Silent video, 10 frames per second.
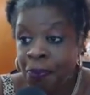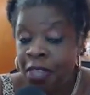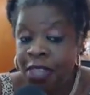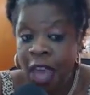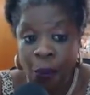
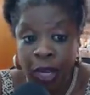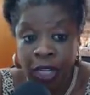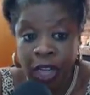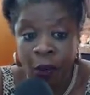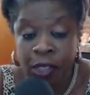that
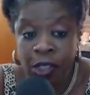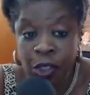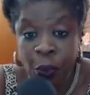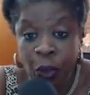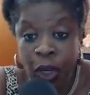we're going
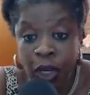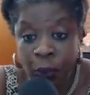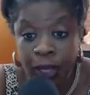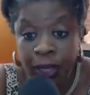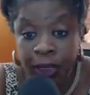to
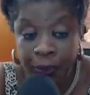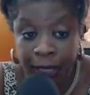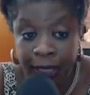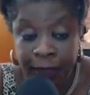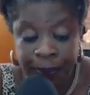work with,
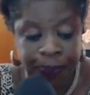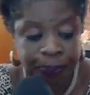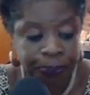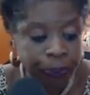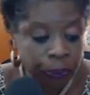right?
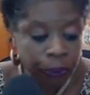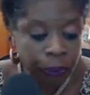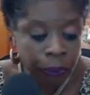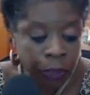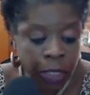
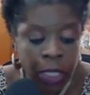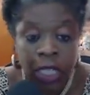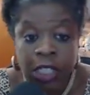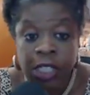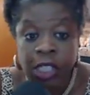
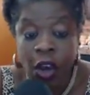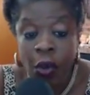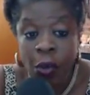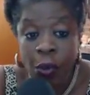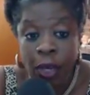
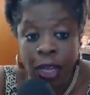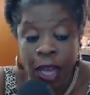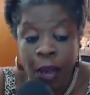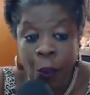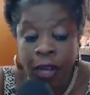So,
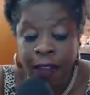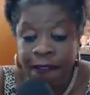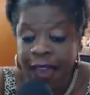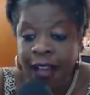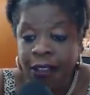what I
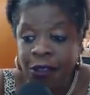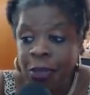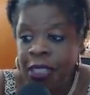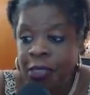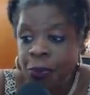found
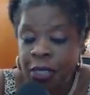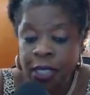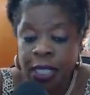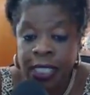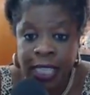was
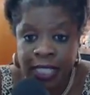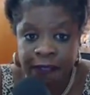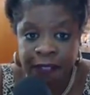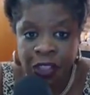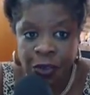with this
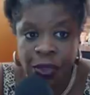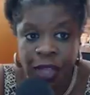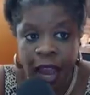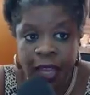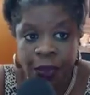individual
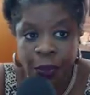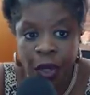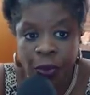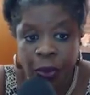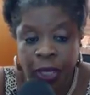that I had
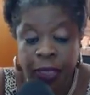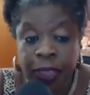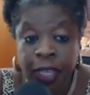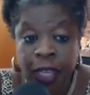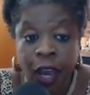worked
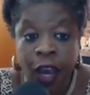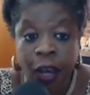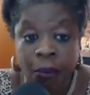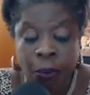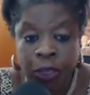with,
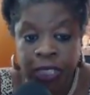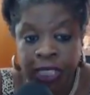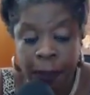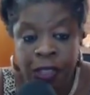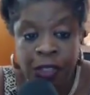um, we
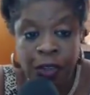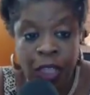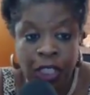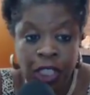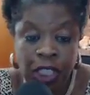set up a
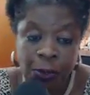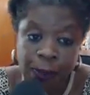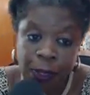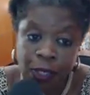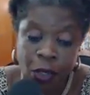structure. She
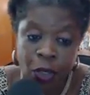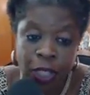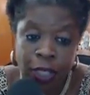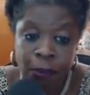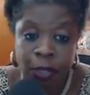was supposed to call
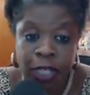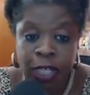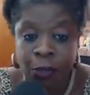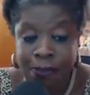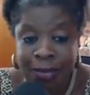in the
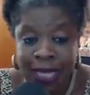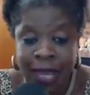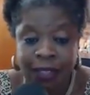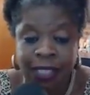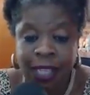morning. We meet
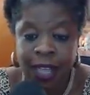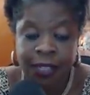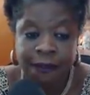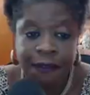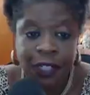
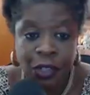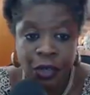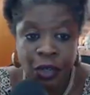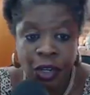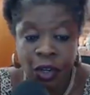outside at the front
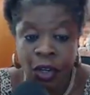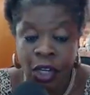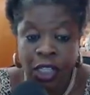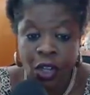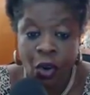door,
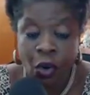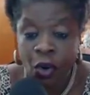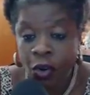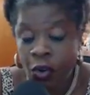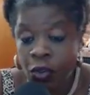you know,
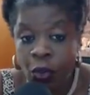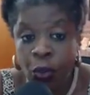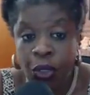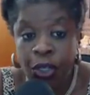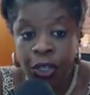or on the
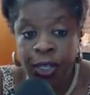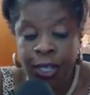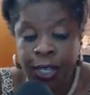corner.